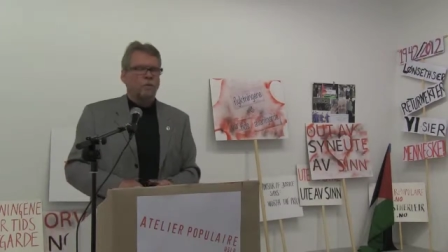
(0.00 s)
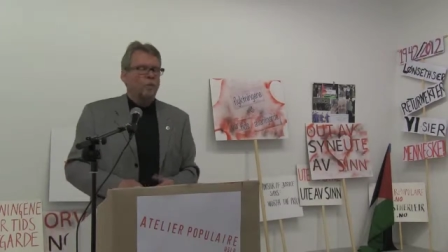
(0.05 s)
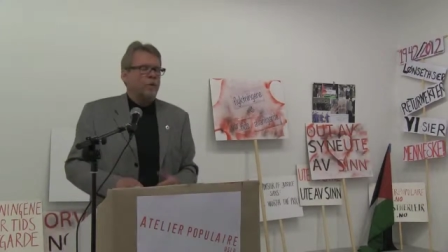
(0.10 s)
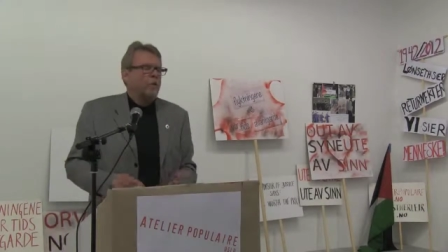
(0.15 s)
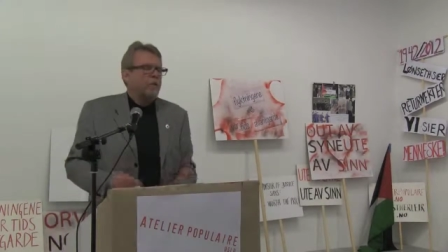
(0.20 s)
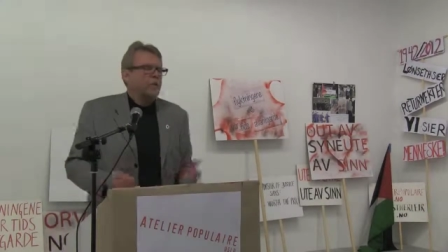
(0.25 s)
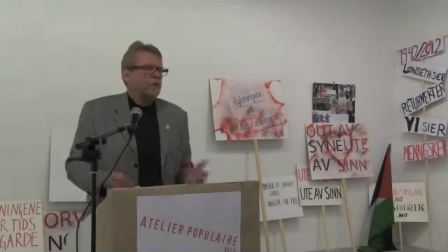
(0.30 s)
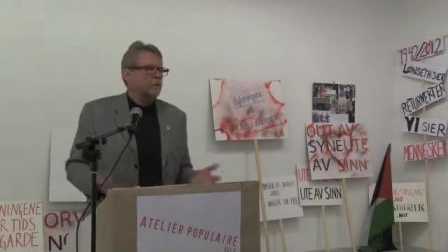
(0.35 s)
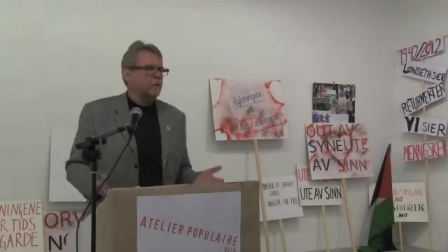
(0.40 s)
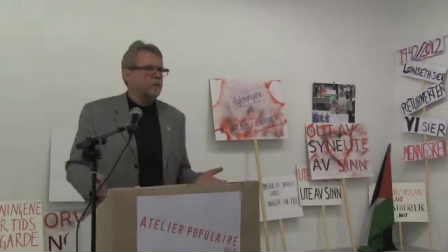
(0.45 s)
We
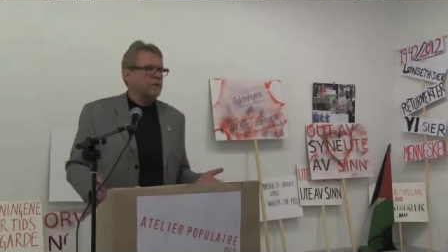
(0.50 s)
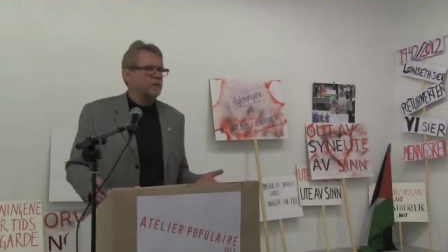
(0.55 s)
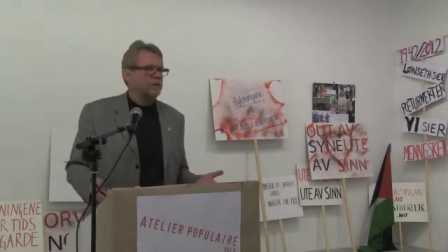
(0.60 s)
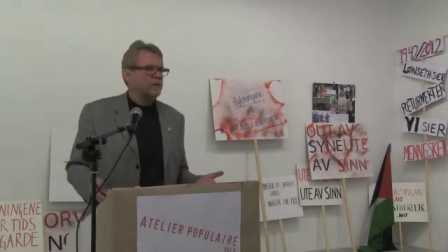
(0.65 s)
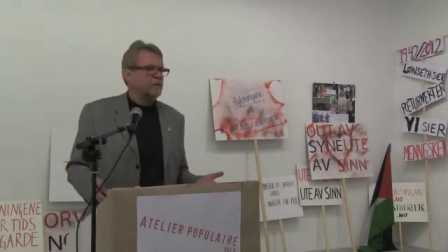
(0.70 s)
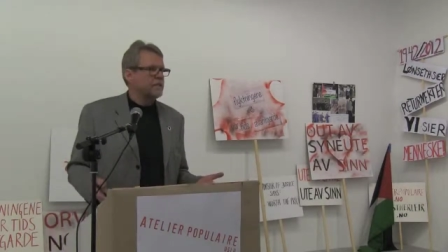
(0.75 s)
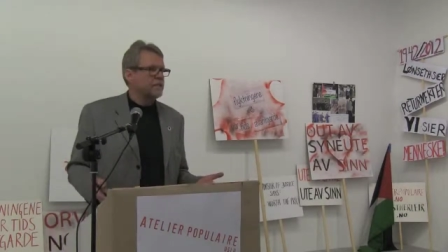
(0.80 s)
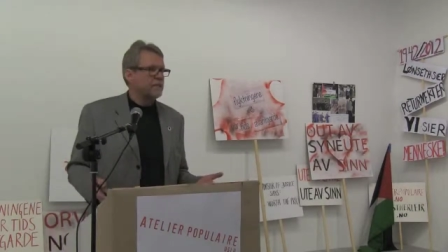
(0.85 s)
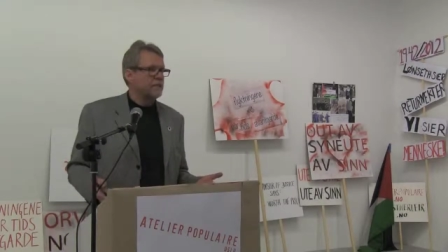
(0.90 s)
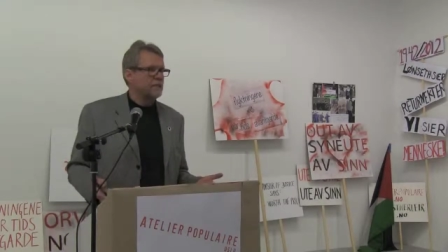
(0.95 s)
will not be
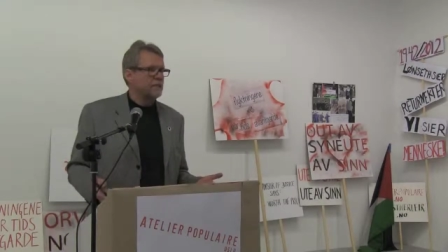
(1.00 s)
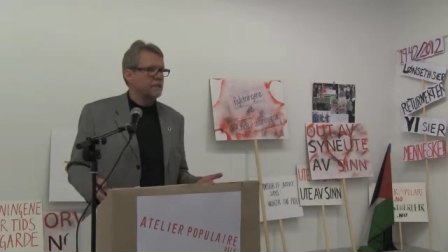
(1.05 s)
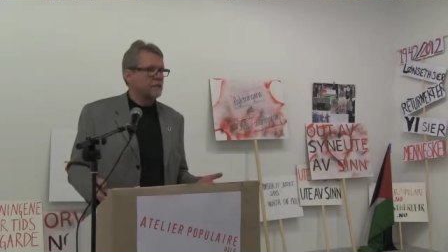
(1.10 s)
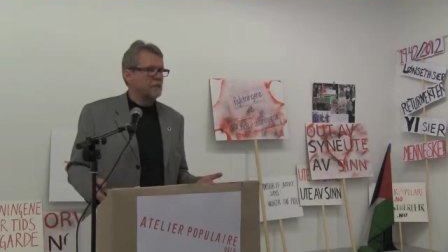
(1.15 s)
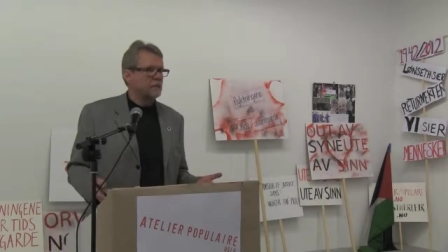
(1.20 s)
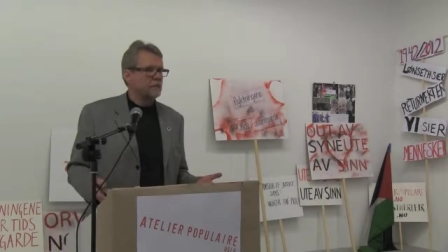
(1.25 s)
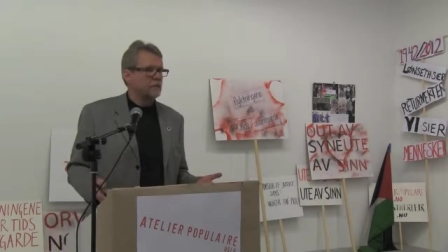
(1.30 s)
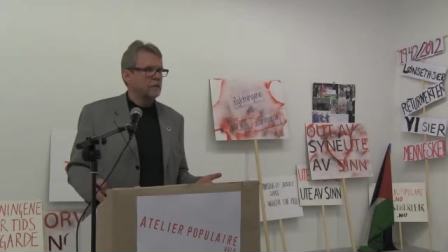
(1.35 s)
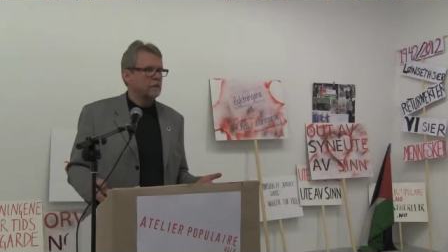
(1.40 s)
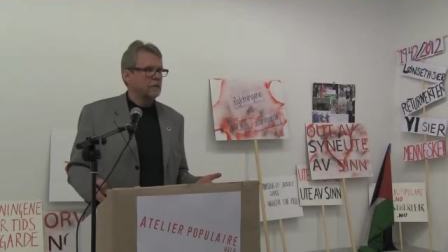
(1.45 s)

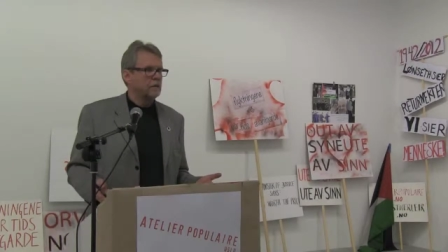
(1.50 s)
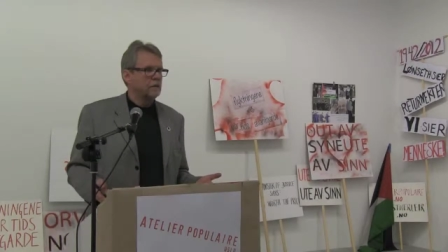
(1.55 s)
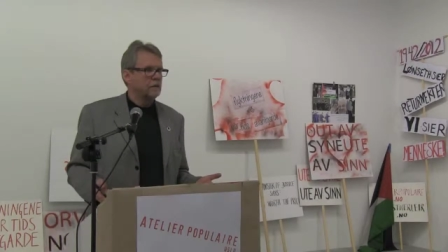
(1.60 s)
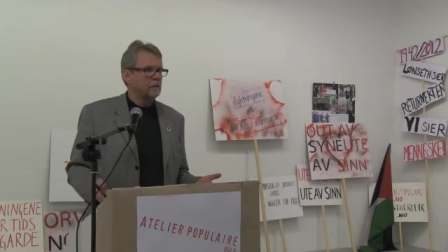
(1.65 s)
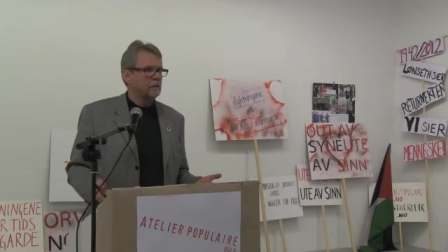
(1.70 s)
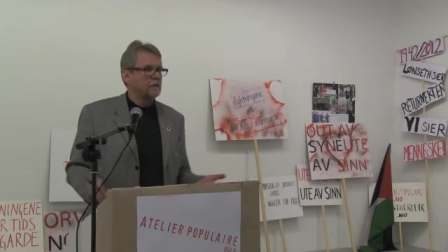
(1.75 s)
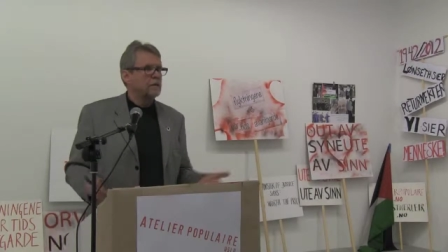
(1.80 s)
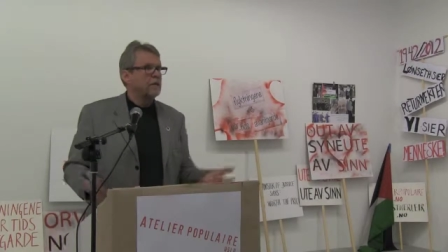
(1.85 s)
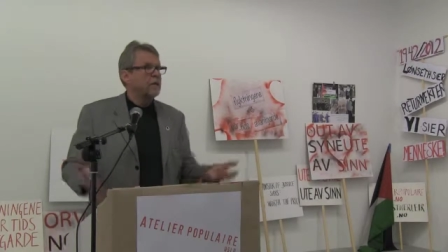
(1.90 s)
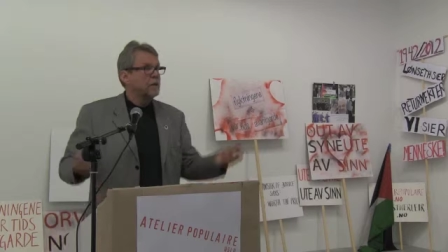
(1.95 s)
resettled.
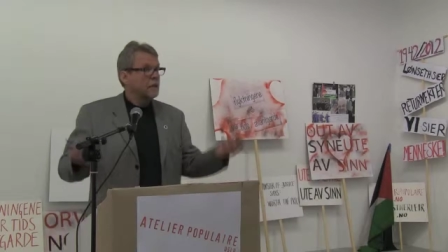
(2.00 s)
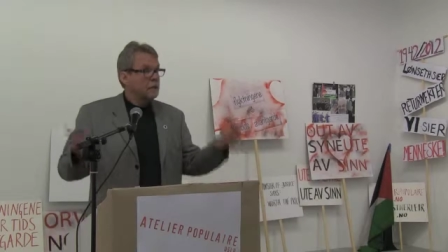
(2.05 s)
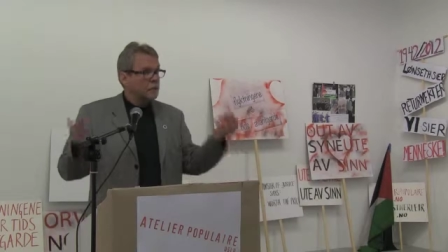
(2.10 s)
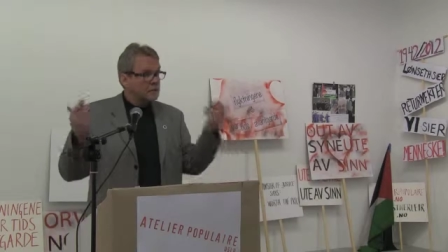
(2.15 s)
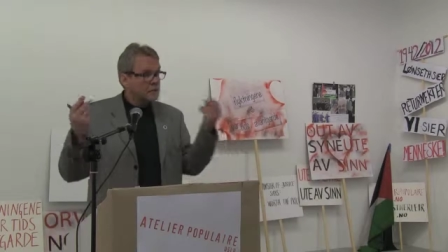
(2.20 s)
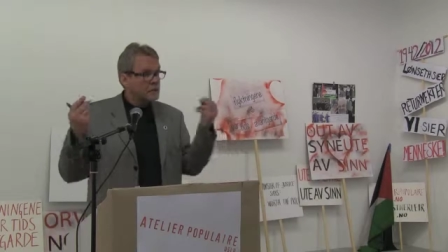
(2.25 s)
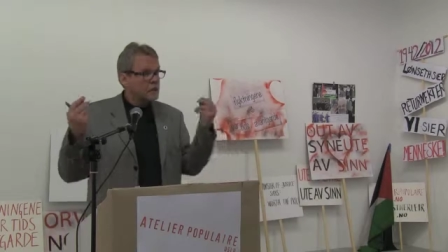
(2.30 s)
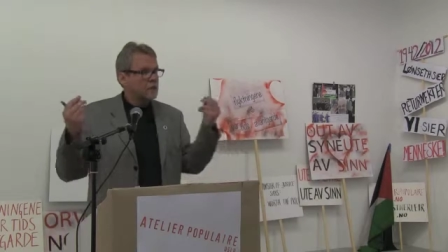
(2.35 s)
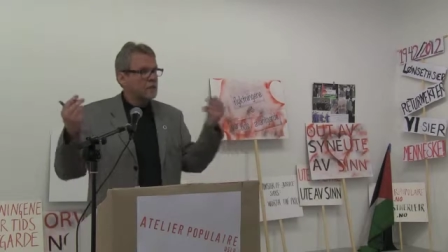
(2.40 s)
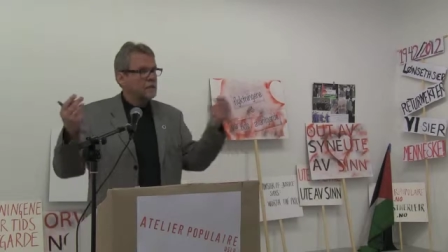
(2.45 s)
That
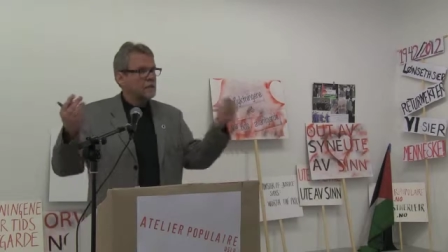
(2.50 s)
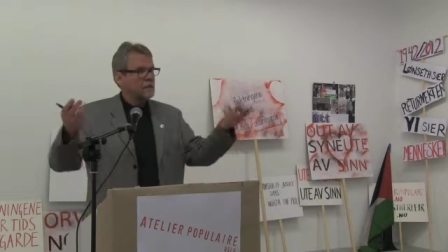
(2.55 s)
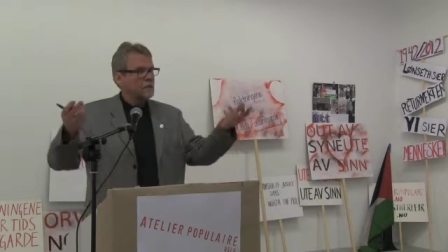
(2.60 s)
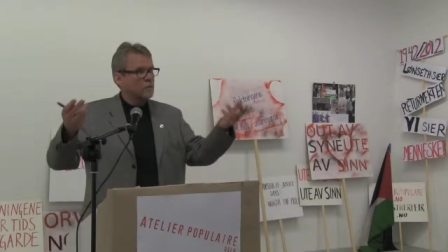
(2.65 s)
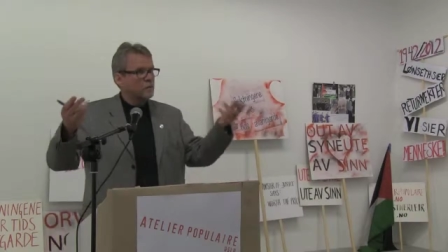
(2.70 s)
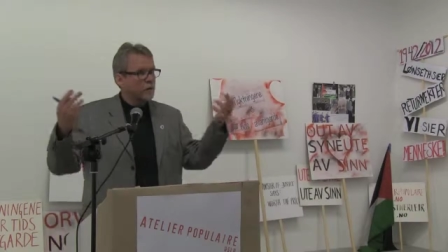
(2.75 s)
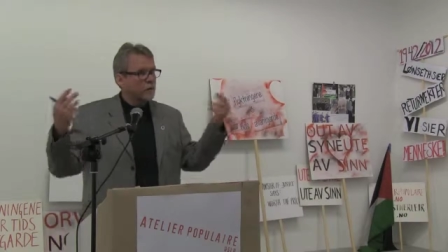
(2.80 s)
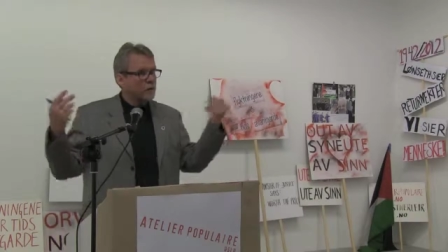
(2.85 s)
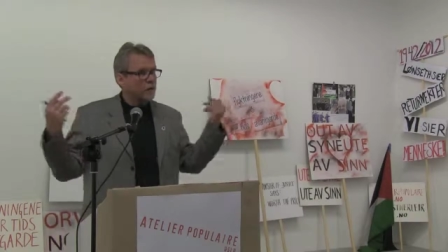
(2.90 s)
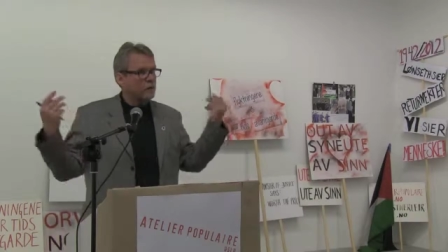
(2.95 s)
means that
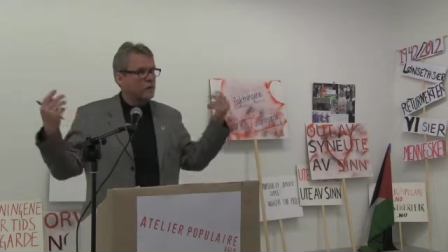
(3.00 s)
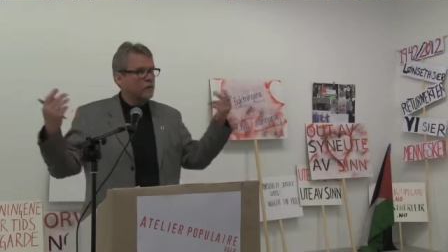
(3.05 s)
some other